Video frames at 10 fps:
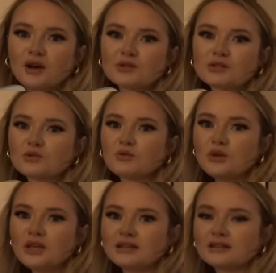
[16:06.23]

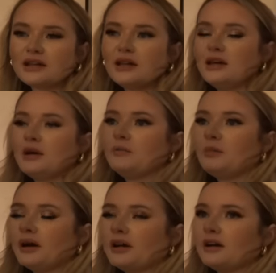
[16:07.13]
sweet.
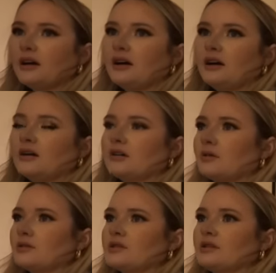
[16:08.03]
But, okay,
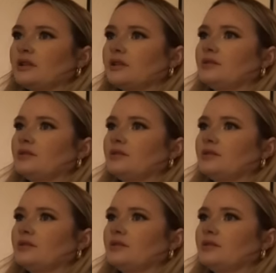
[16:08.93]
where's the lid?